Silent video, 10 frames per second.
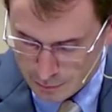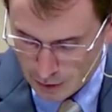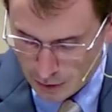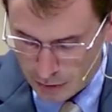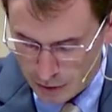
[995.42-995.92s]

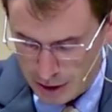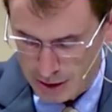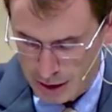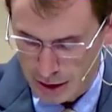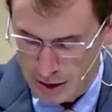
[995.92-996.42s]
Another
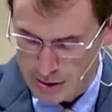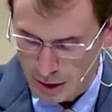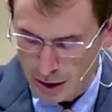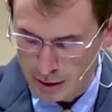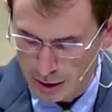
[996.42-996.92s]
dictionary,
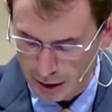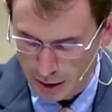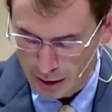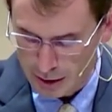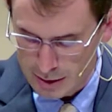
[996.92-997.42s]

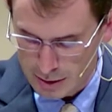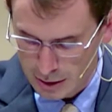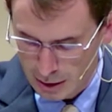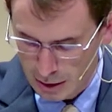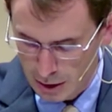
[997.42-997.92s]
Zodhiates.
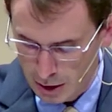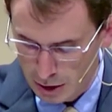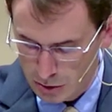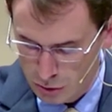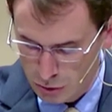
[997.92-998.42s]

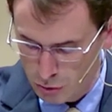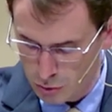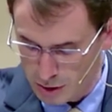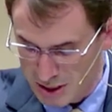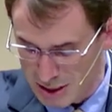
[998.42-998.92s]

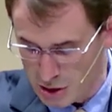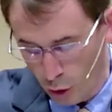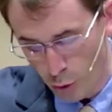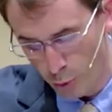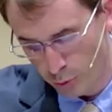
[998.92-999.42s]
To
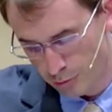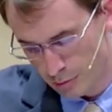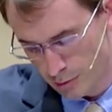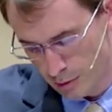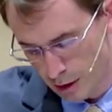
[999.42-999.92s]
disown
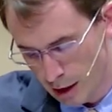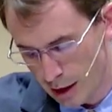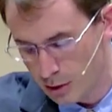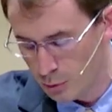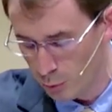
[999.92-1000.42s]

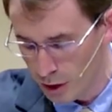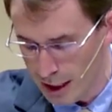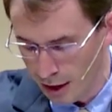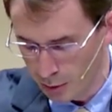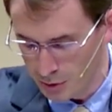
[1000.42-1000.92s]
and
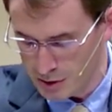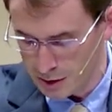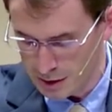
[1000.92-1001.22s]
renounce